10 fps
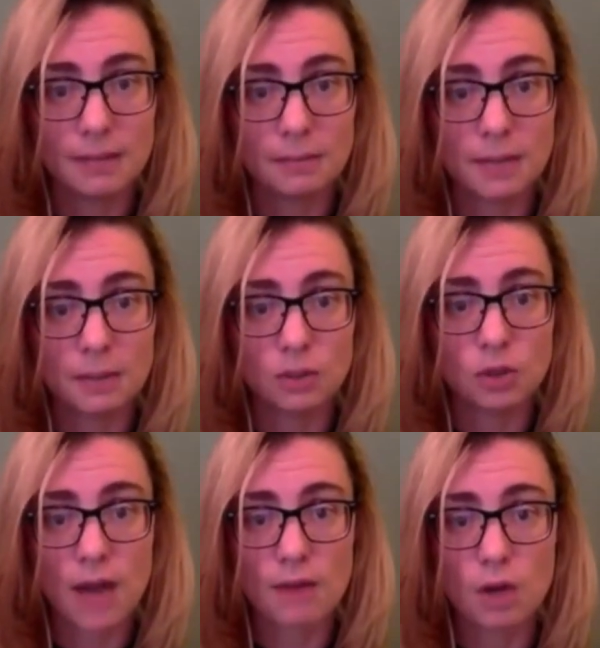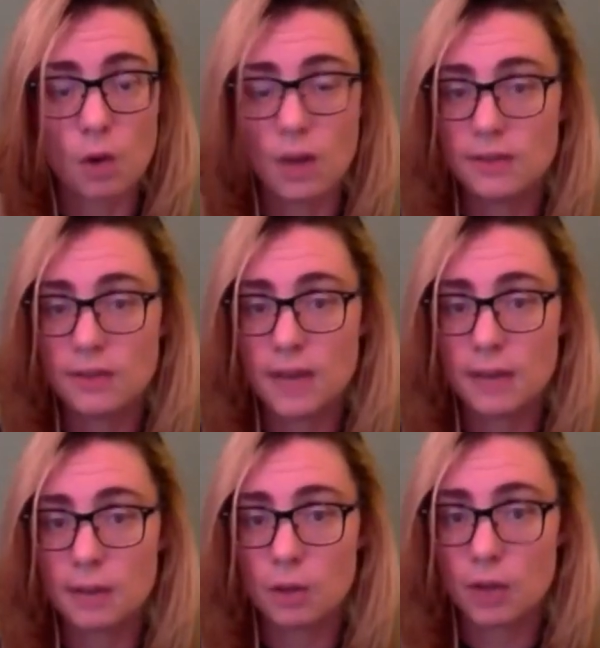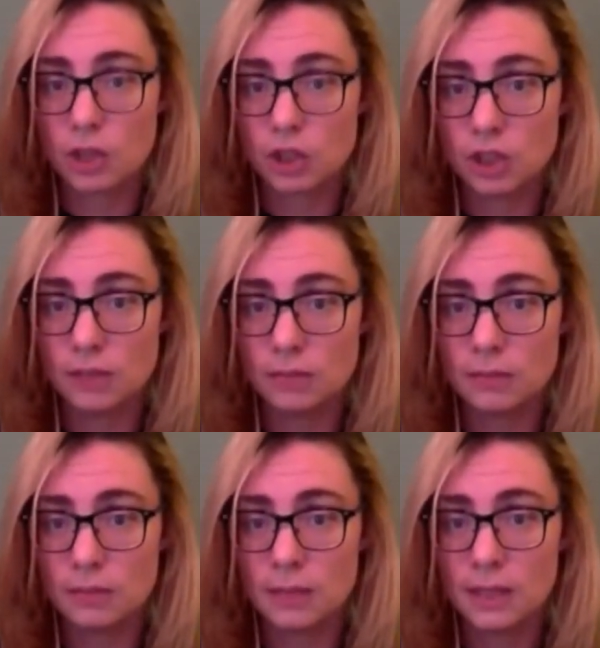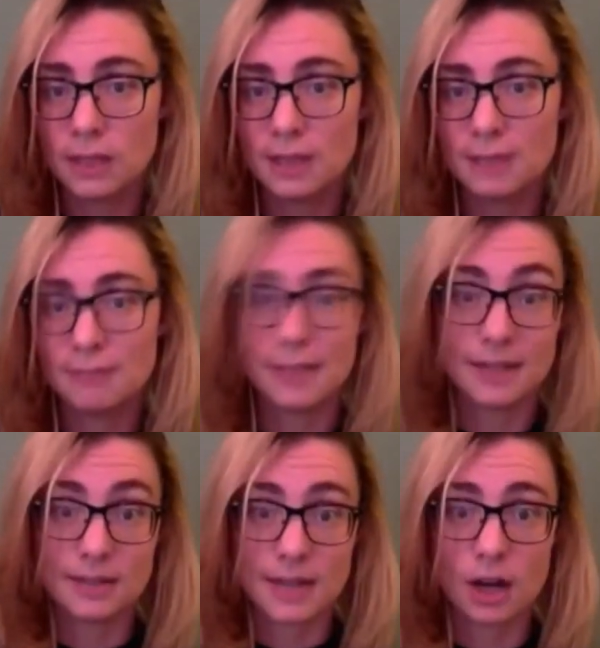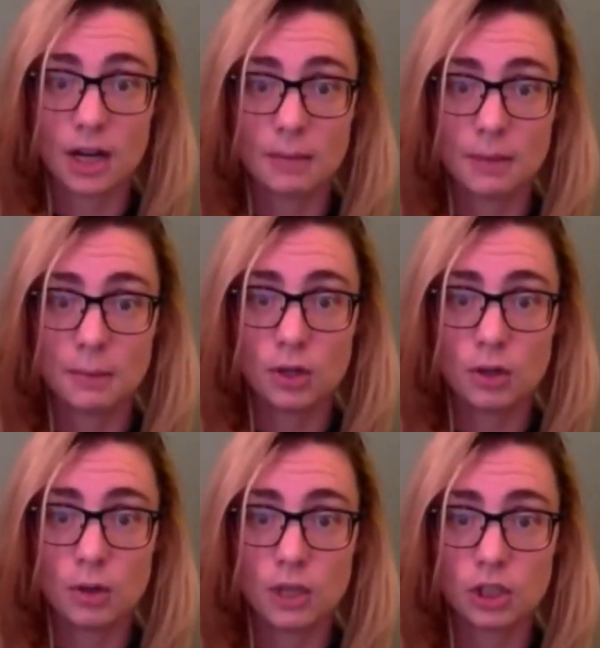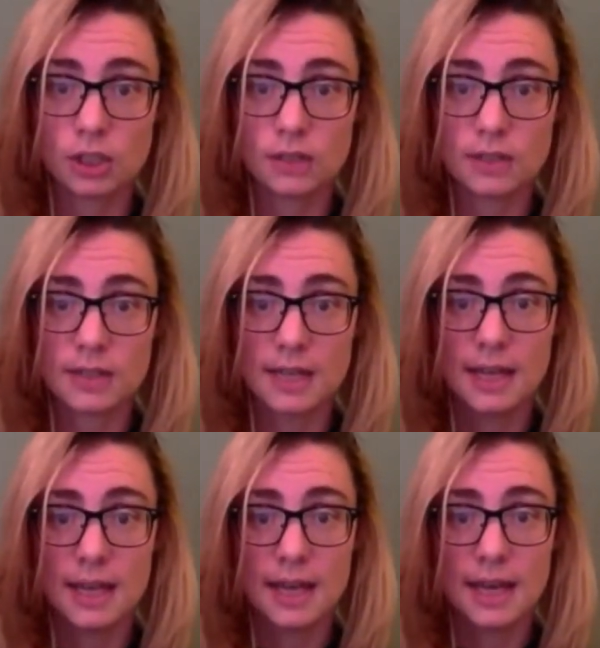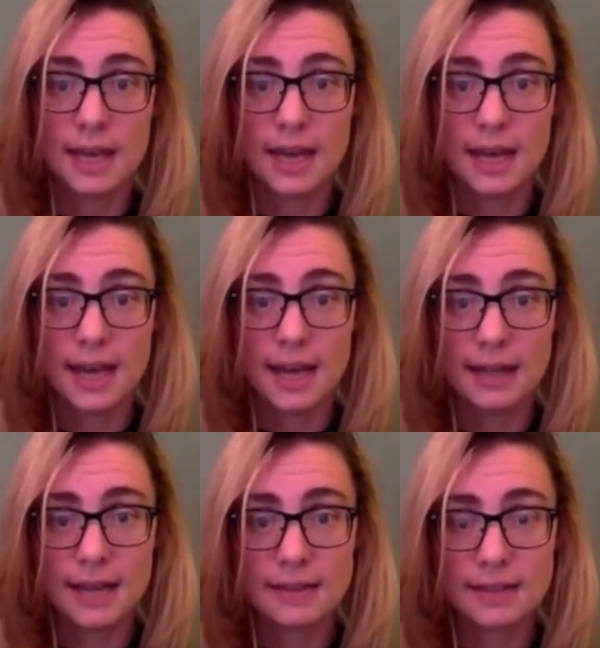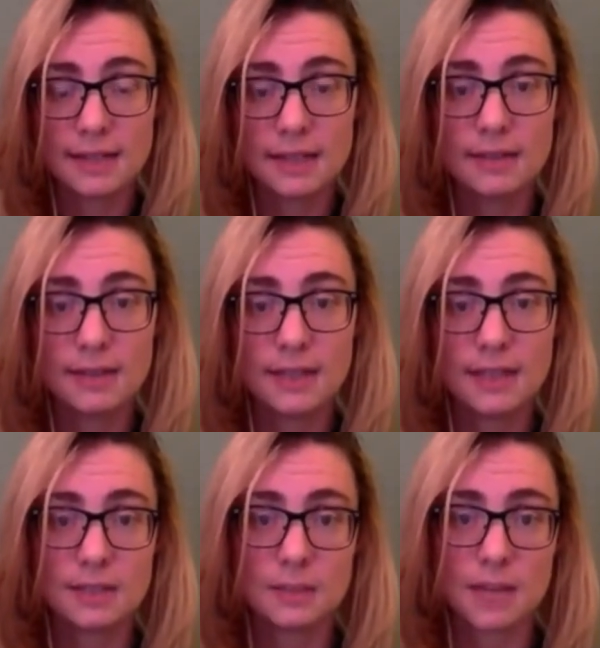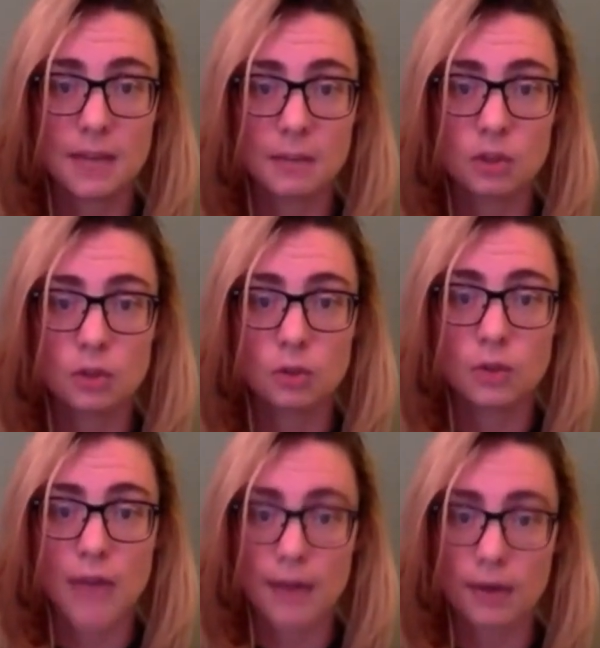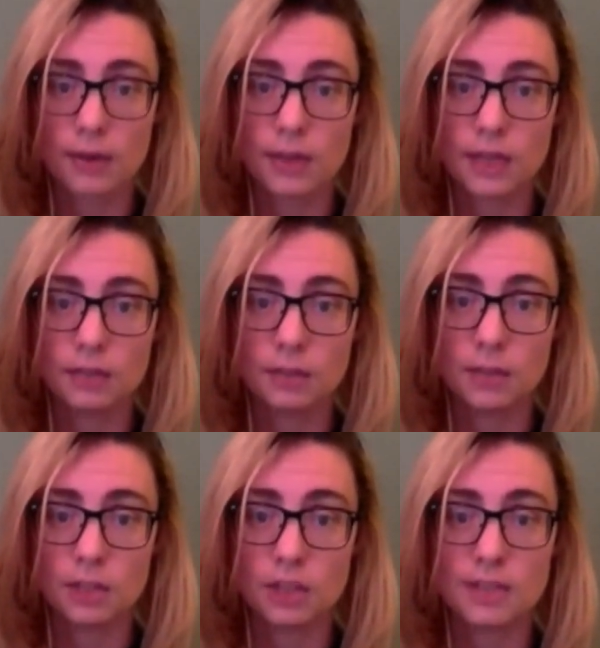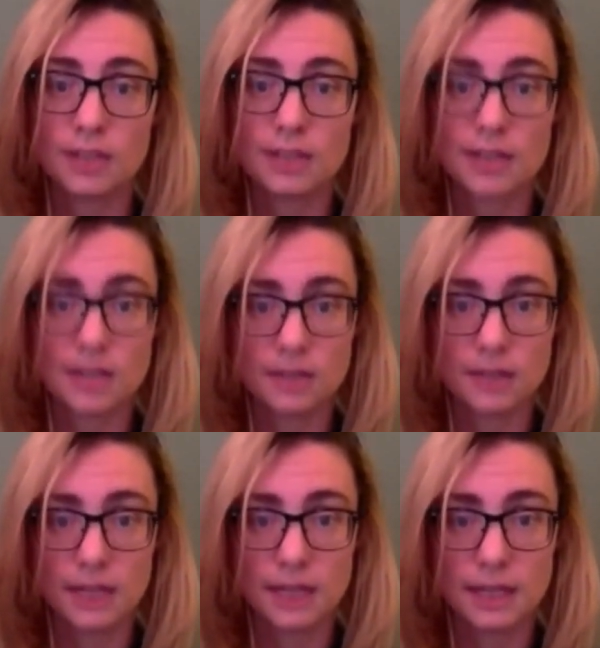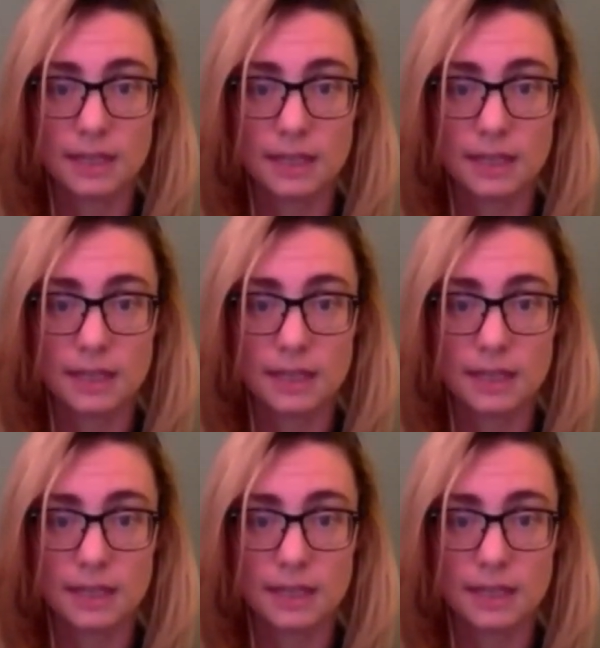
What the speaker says: be able to have a quantifiable question because they are coming up with their own questions. And lastly, they need to be able to gather the information successfully.